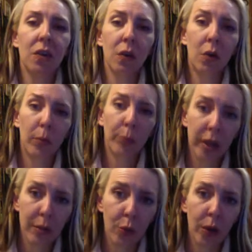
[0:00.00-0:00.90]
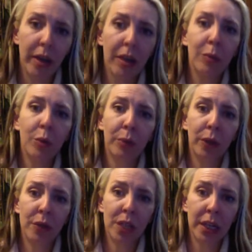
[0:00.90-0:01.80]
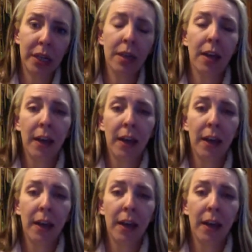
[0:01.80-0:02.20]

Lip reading: incorporating more animal protein,